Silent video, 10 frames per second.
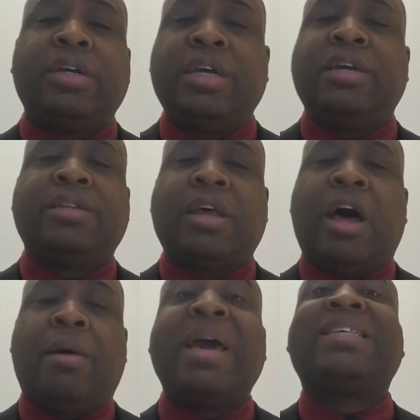is
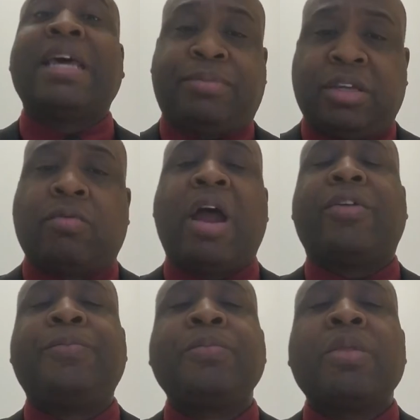accepted, rather.